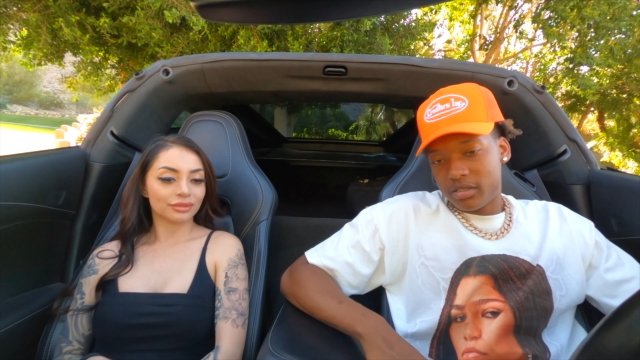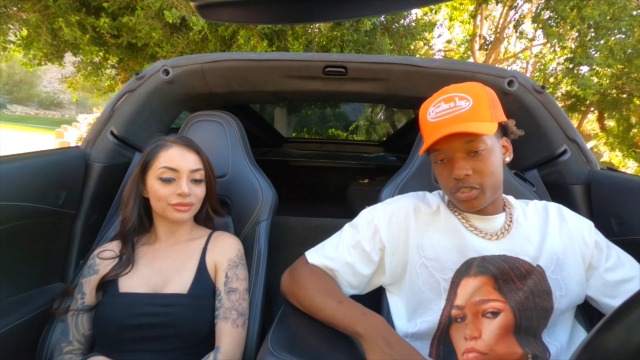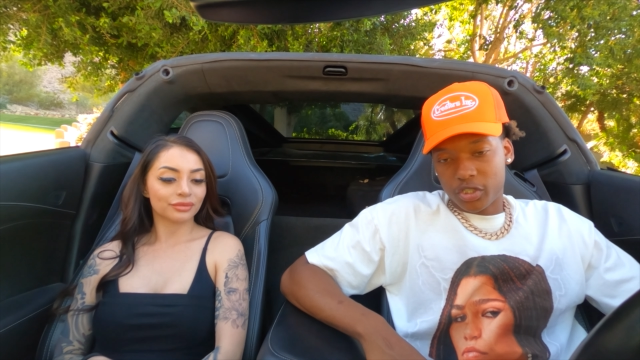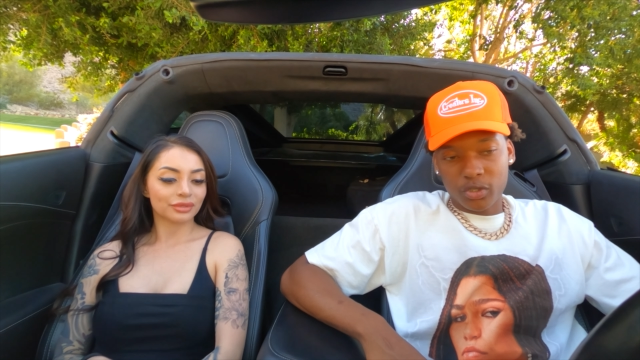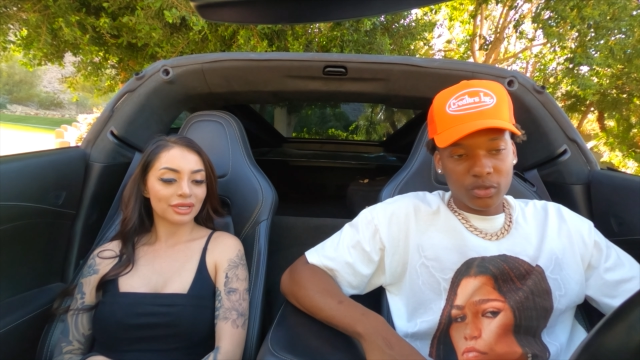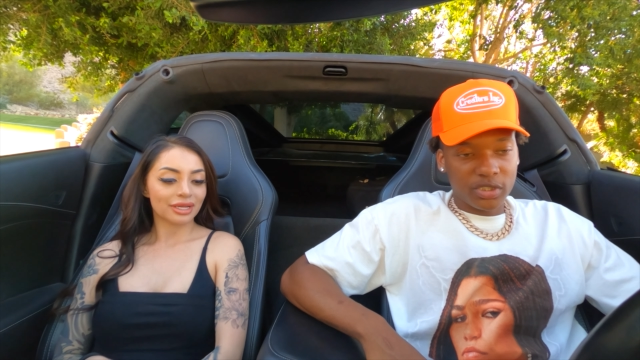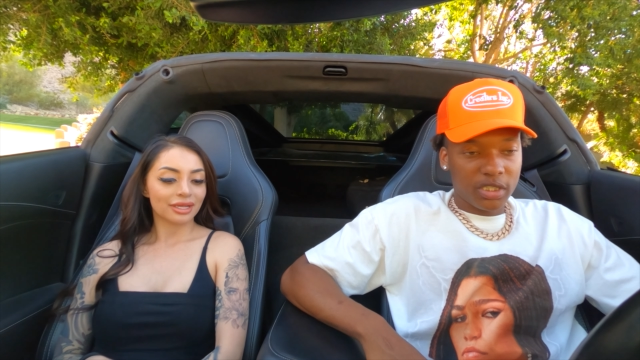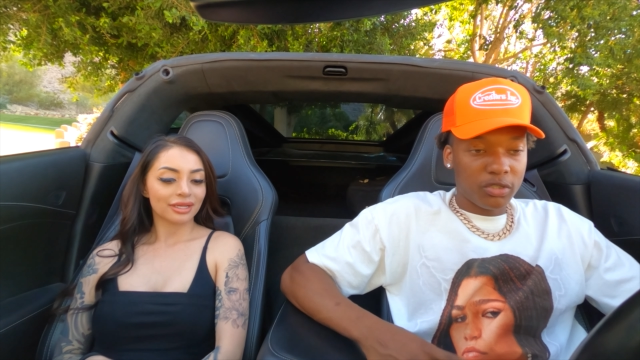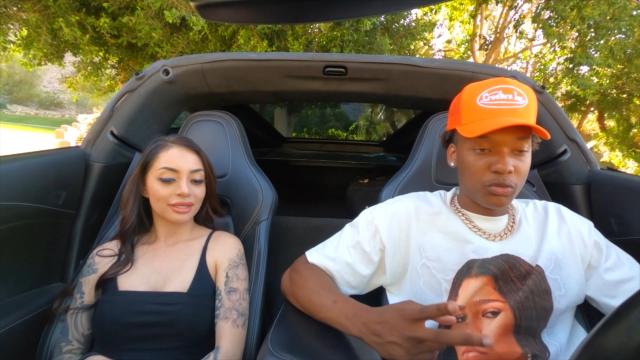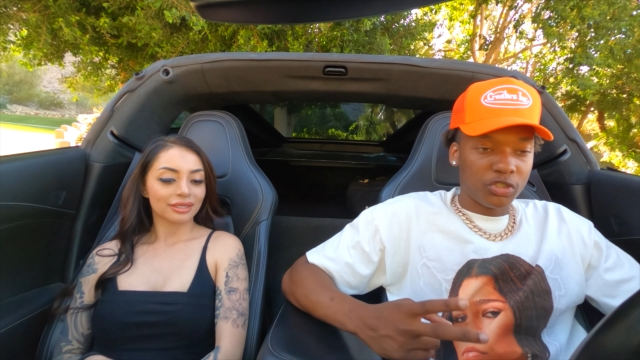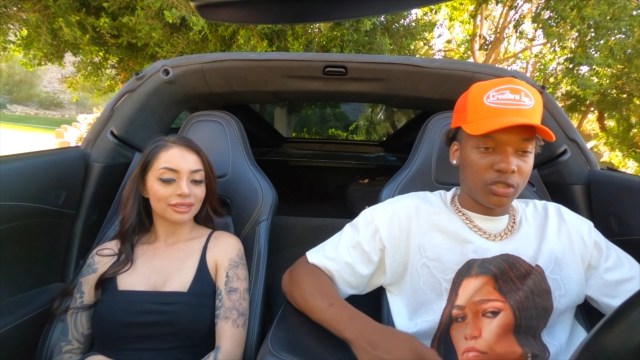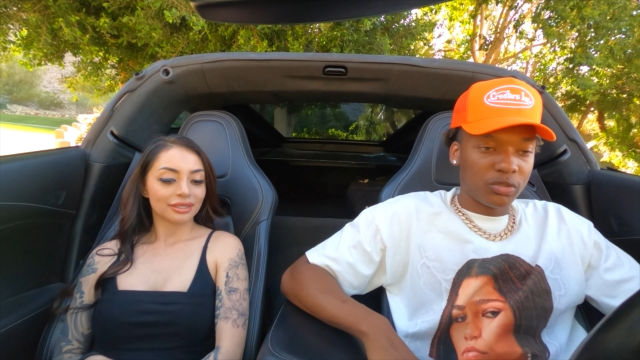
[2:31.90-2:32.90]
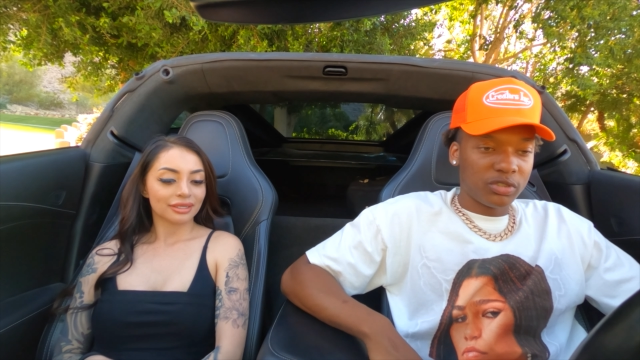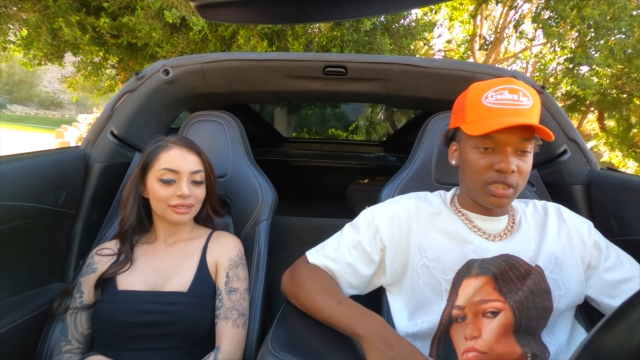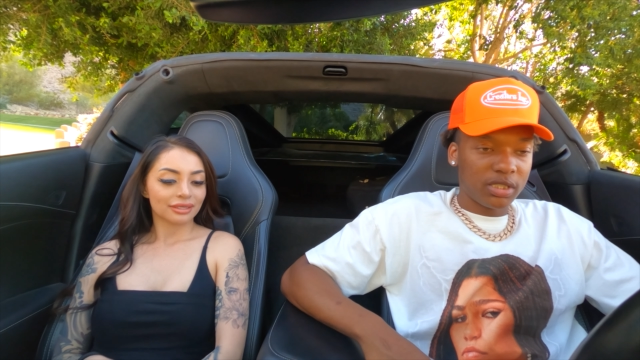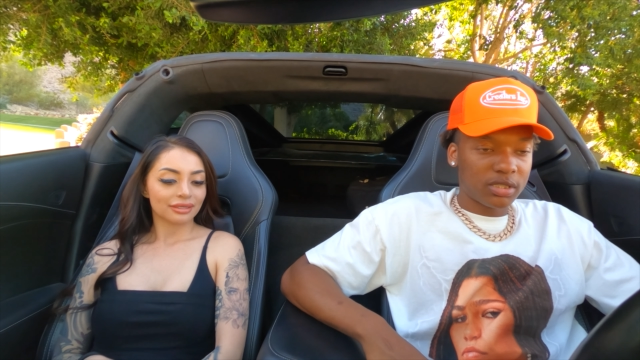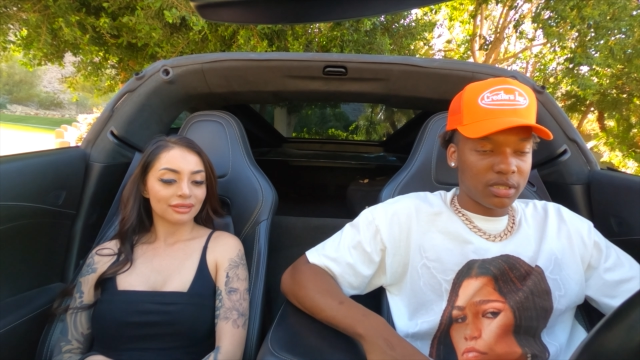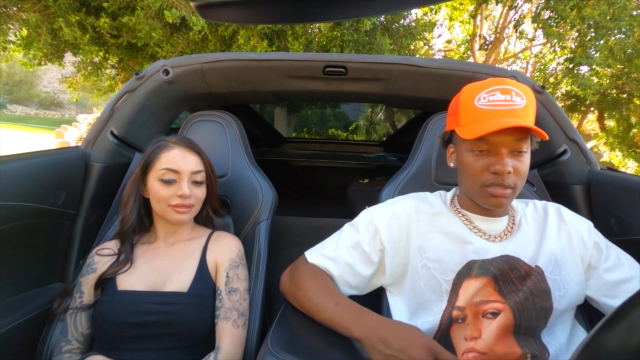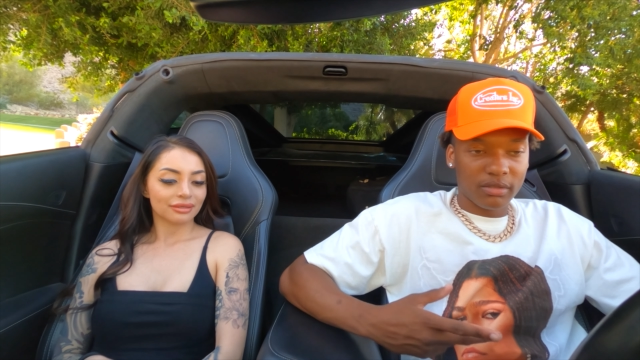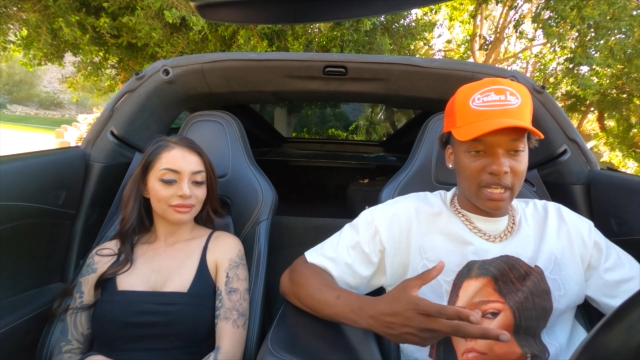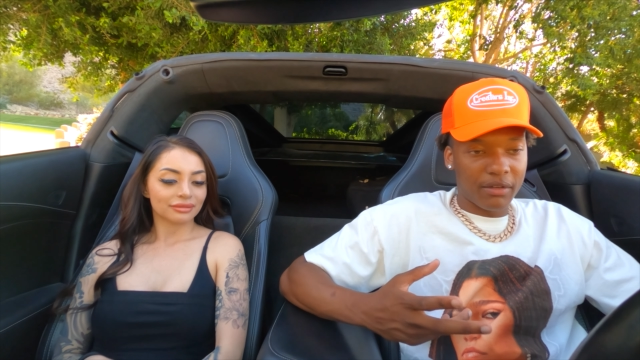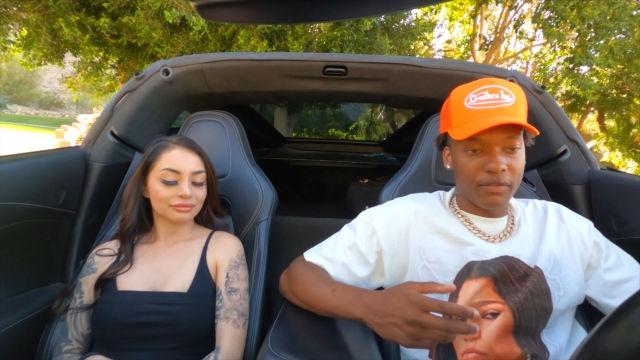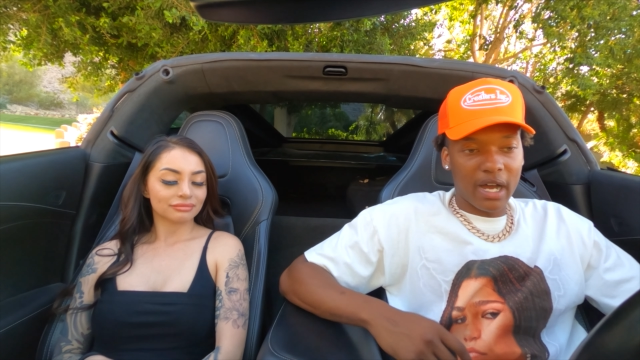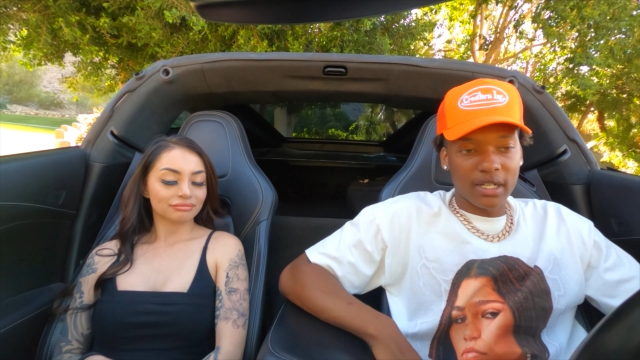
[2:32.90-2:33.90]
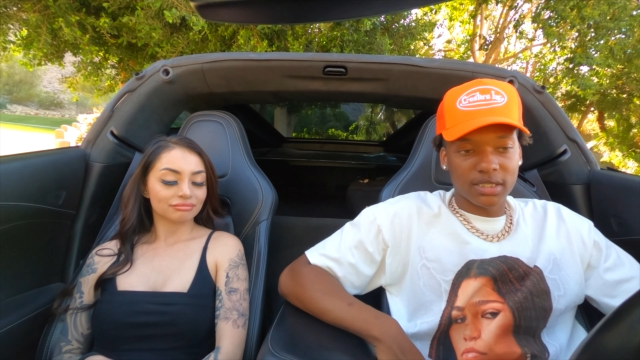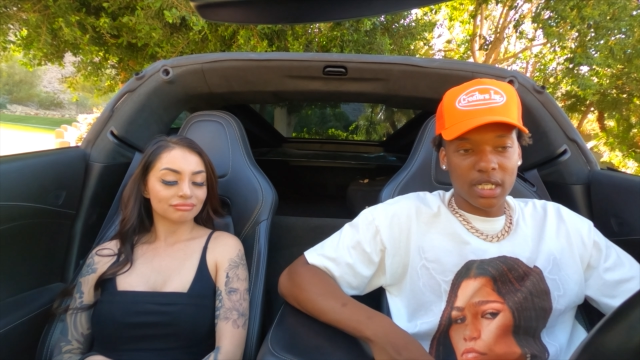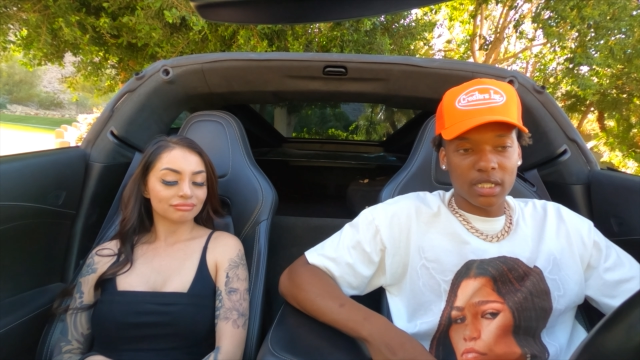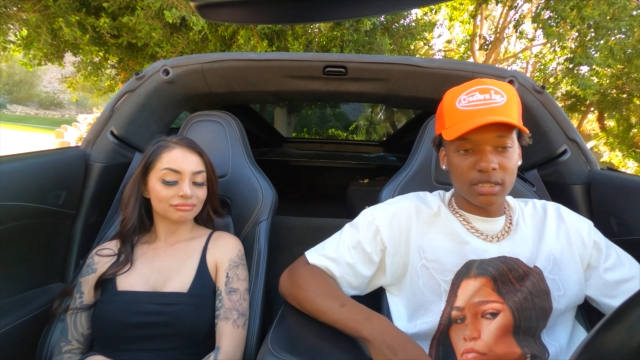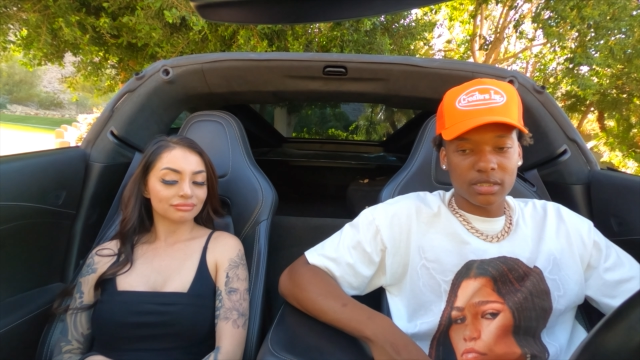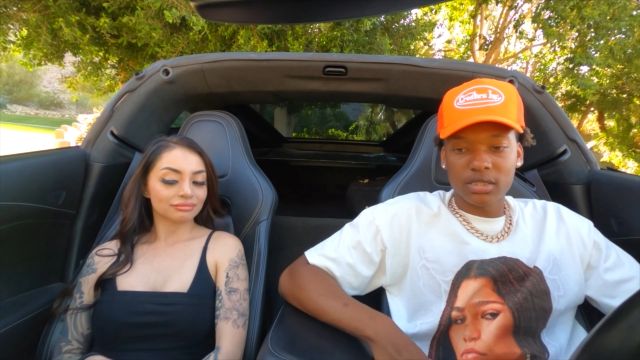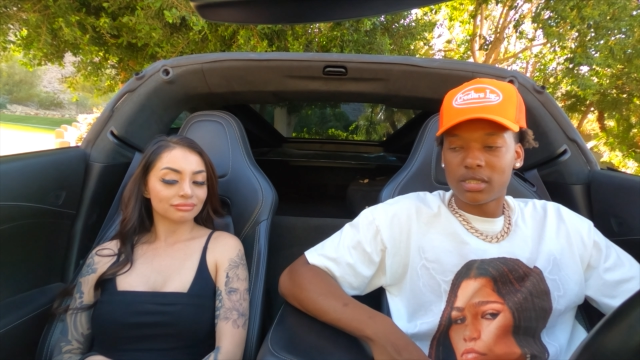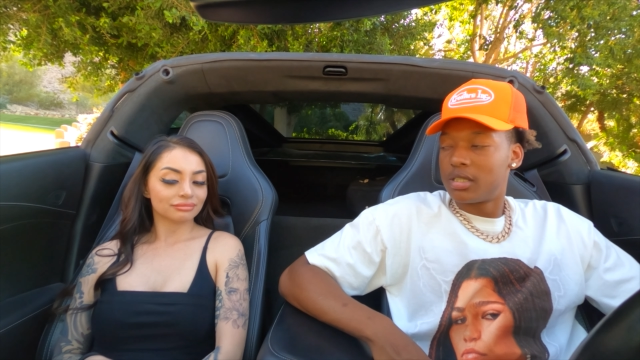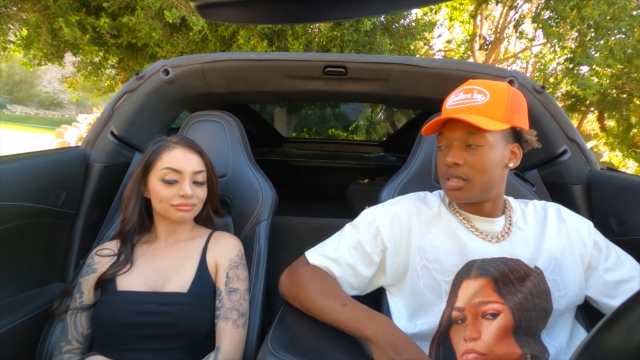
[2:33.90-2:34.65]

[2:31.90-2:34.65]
Speaker 1: jacuzzi, 2 jacuzzis, like 5 saunas.